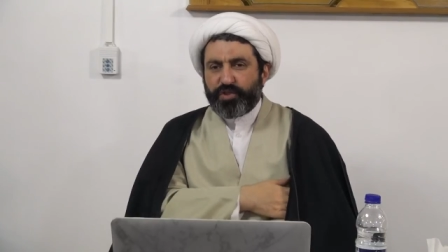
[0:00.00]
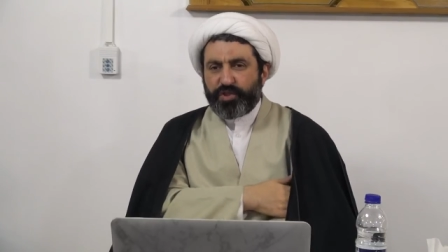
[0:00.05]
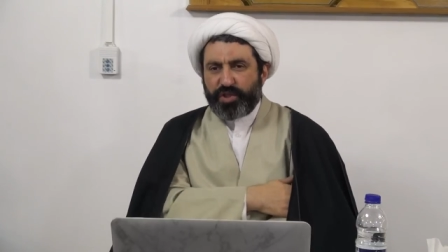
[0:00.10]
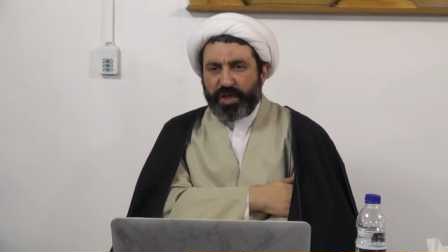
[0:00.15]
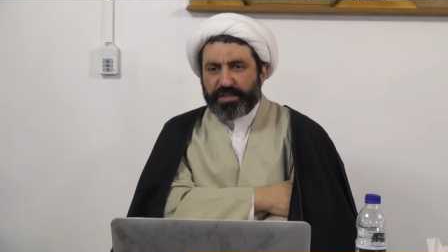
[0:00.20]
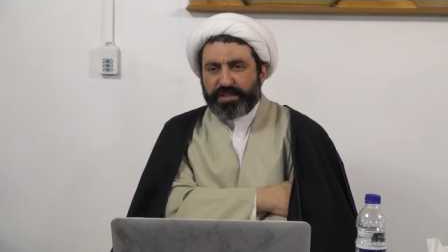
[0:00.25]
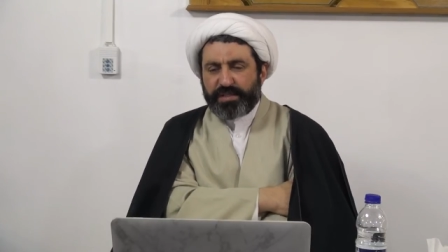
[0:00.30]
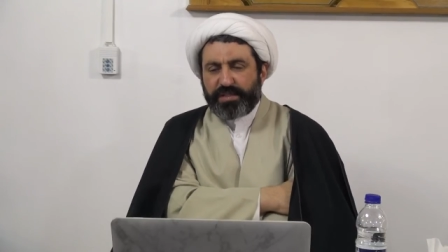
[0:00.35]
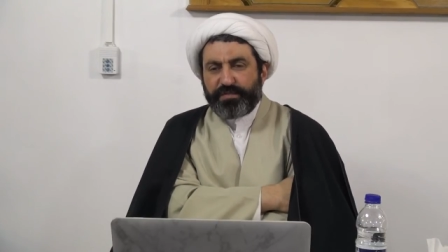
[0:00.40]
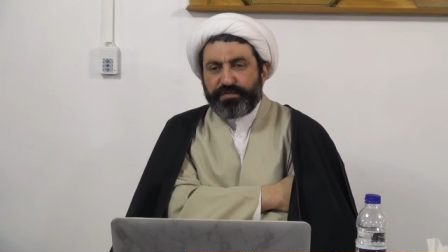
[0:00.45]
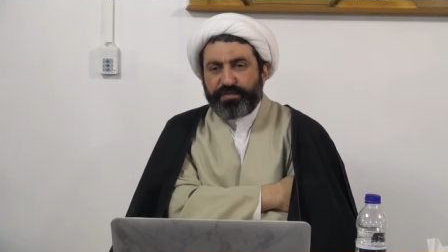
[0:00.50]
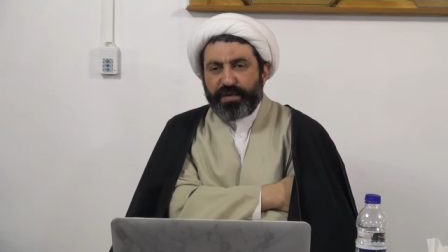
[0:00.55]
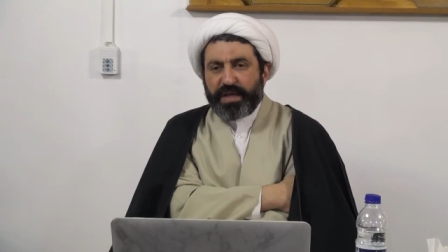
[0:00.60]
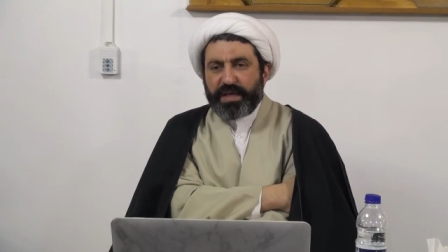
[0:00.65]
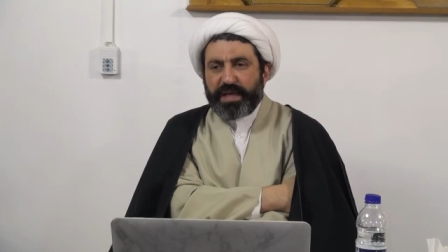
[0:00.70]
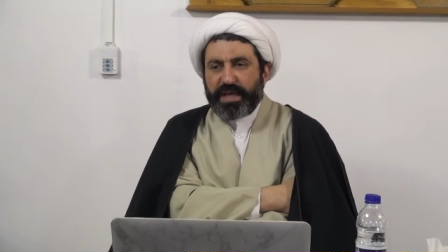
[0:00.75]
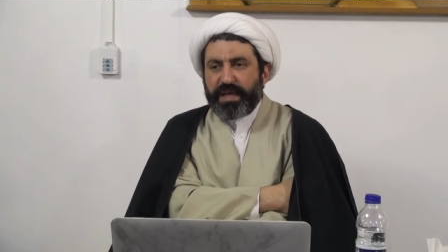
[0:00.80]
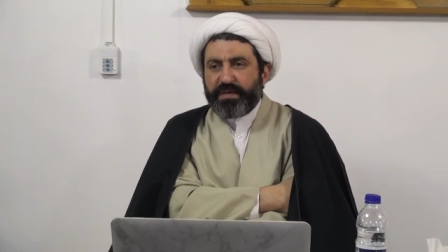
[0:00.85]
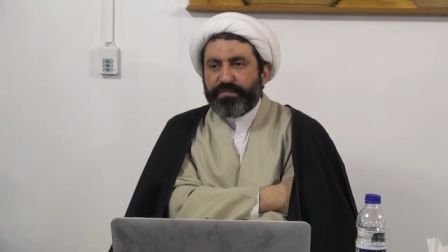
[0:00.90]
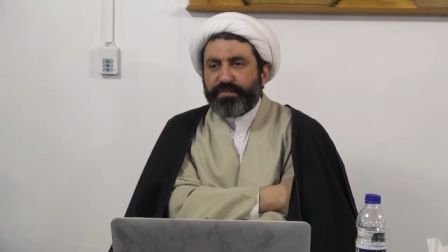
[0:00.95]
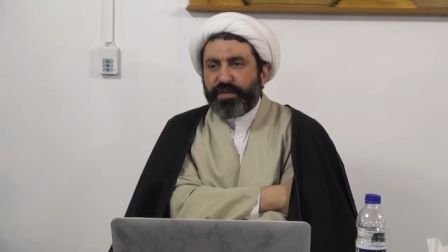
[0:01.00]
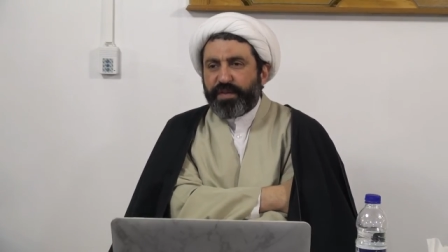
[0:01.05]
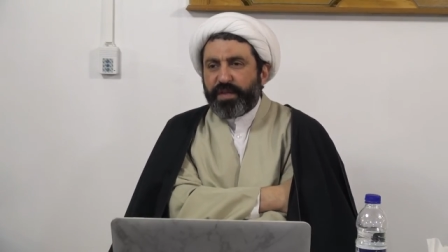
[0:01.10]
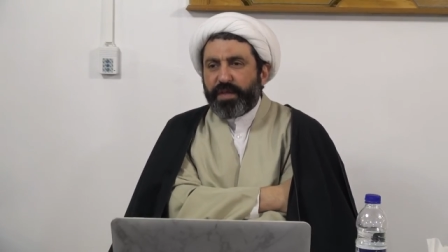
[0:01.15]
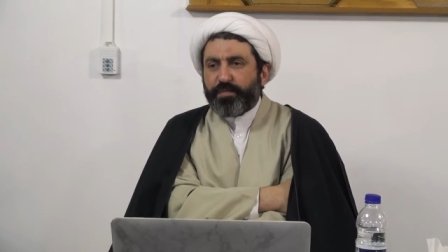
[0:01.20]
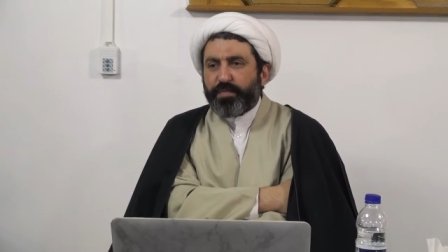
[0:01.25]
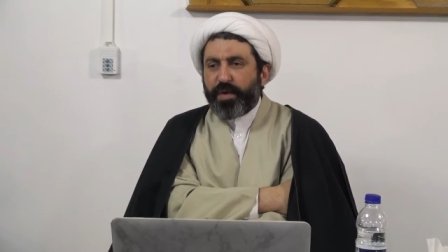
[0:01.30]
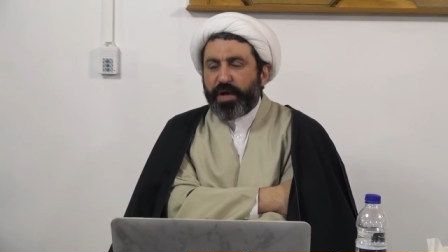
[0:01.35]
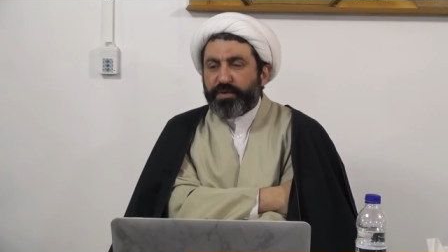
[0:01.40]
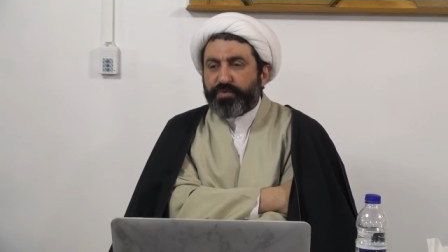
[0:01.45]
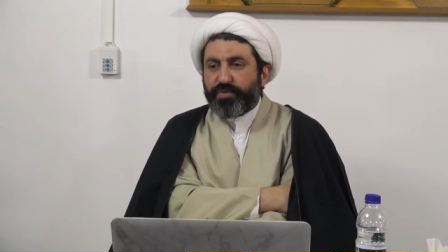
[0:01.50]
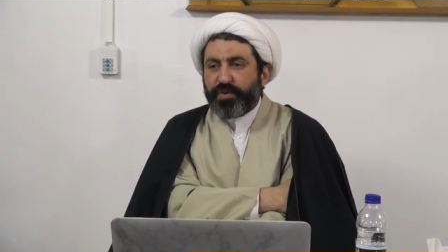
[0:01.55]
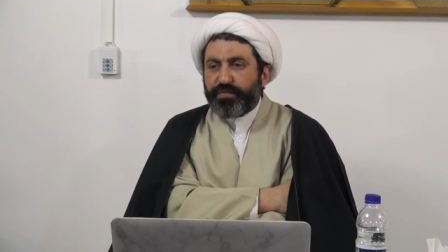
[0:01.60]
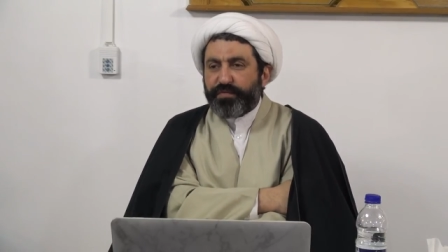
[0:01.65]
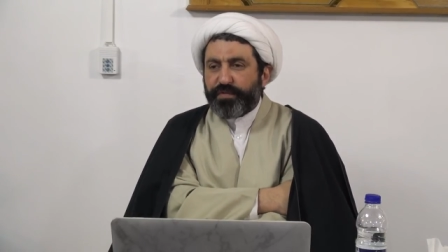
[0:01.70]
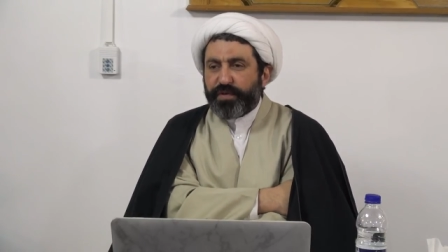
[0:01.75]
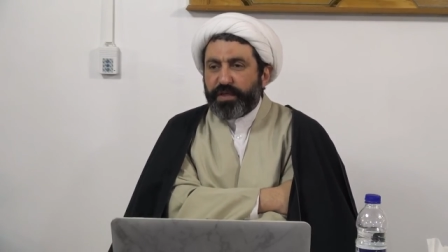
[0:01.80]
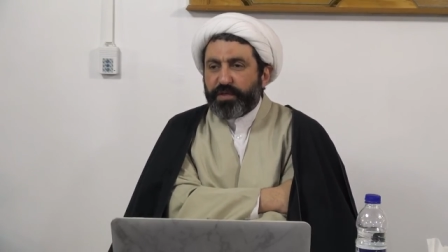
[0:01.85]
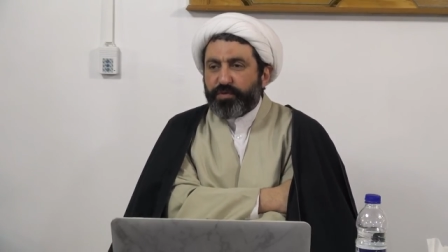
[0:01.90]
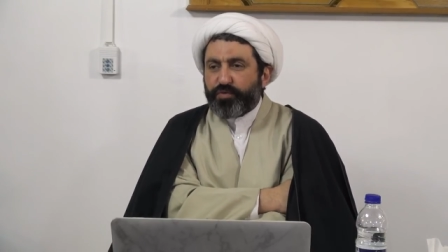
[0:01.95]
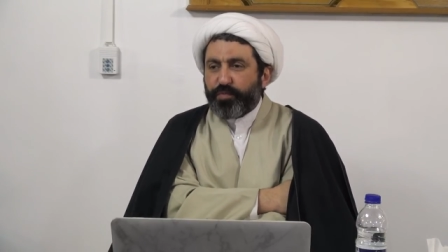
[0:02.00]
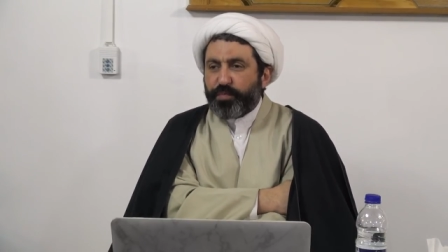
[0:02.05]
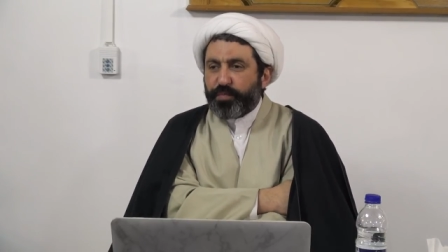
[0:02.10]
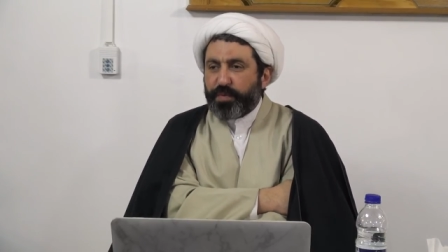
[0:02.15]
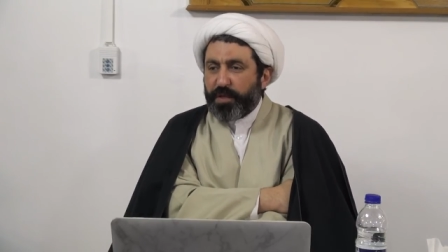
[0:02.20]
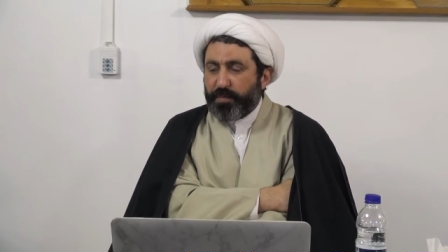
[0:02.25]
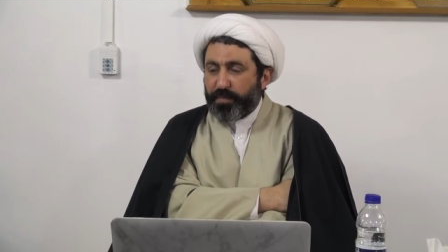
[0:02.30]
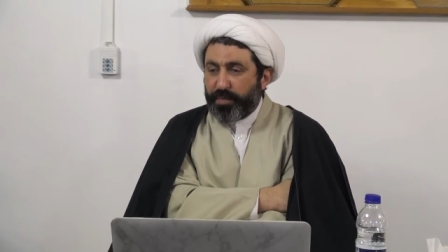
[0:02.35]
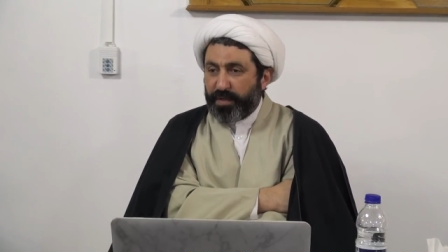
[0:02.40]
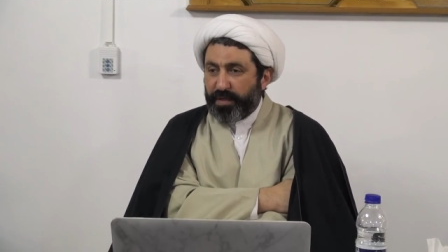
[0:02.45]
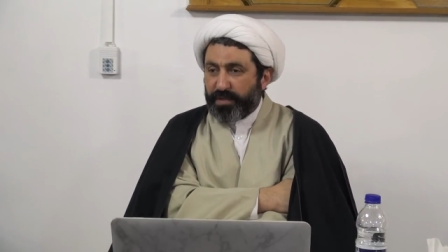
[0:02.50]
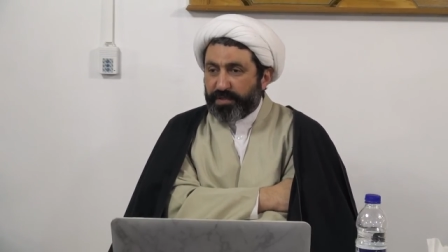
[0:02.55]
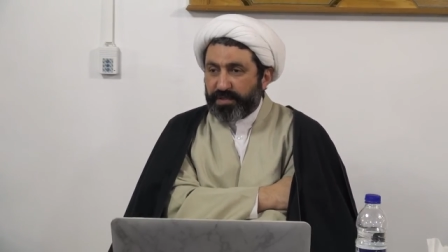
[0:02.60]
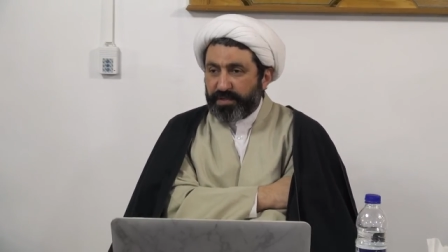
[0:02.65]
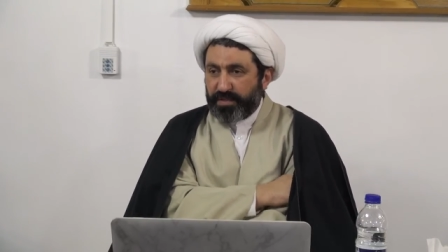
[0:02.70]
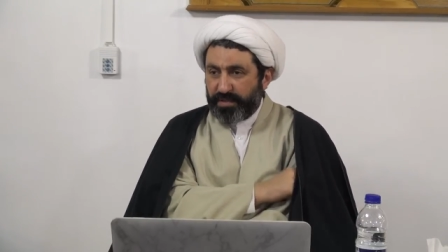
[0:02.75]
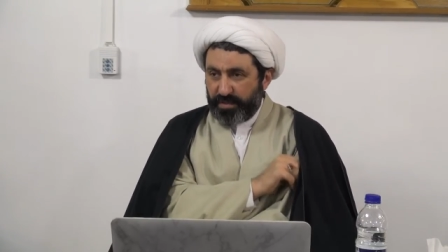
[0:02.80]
justify everything by referring to people's